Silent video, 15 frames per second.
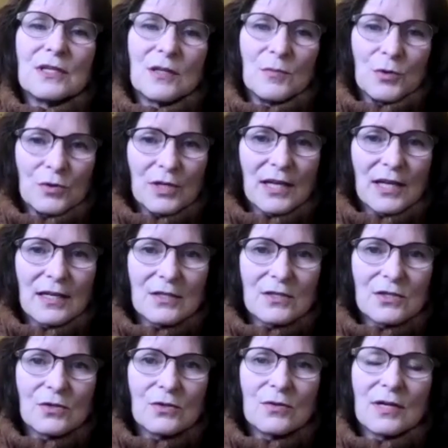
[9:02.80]
communicating
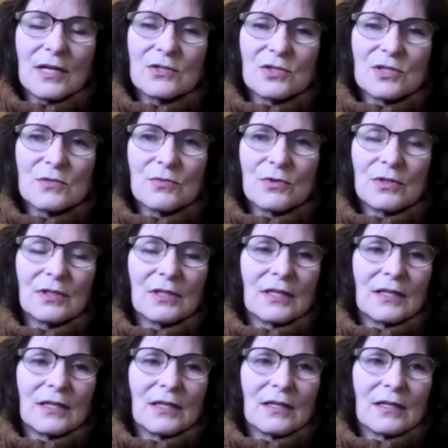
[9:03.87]
to. It just
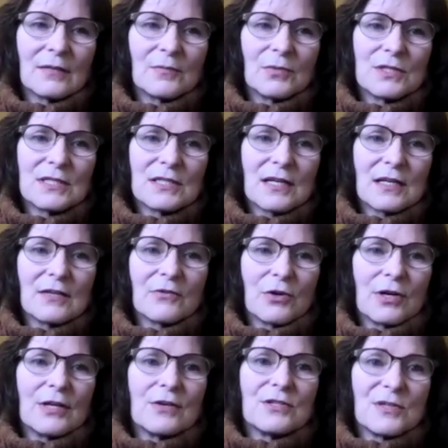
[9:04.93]
really puts kind of
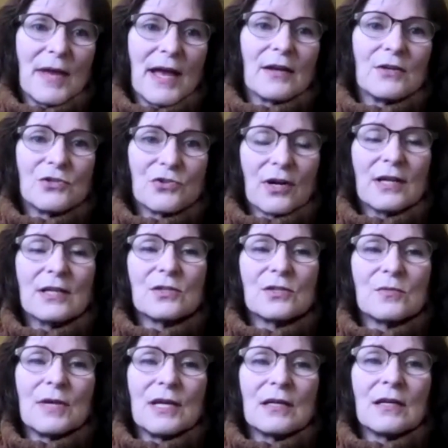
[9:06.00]
greater demand on trying to
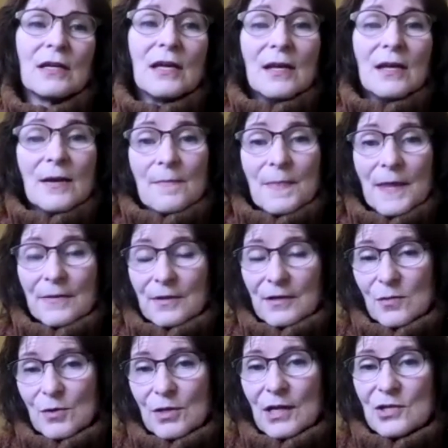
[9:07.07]
make that the
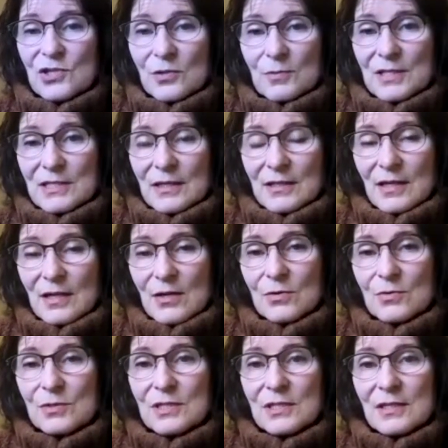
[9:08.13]
communication that we send
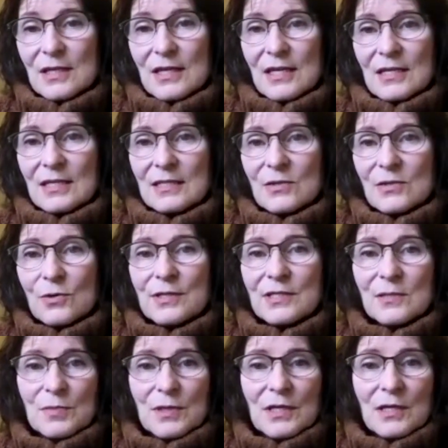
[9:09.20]
out is going
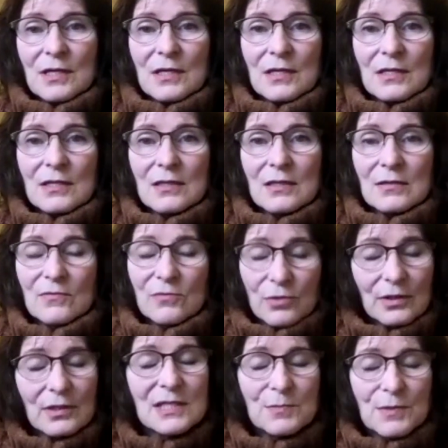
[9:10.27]
to be
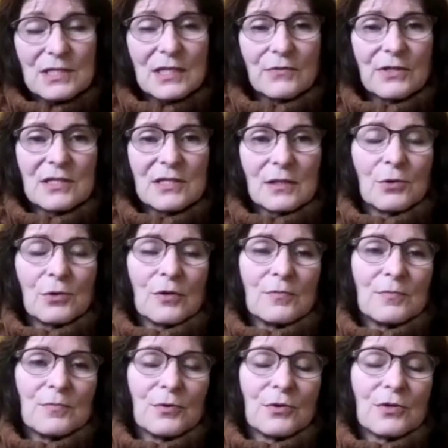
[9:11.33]
really specific to the
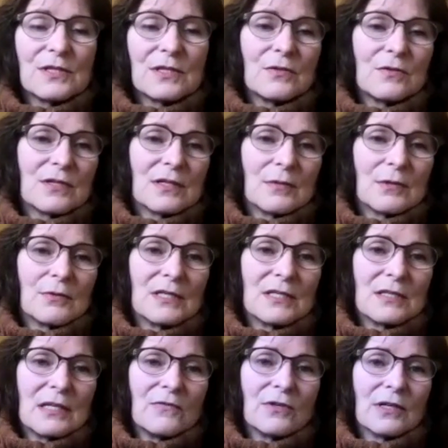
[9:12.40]
person who's going to be
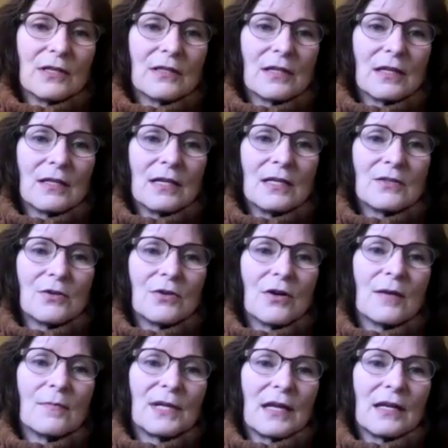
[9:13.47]
receiving it. But they're
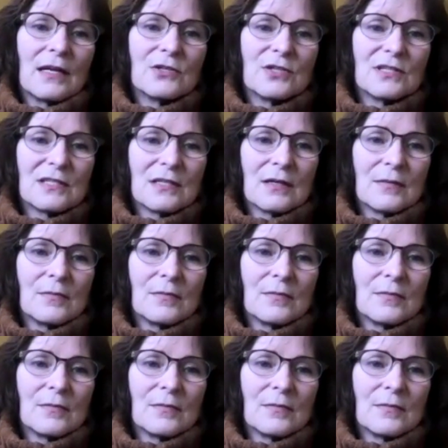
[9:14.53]
not getting just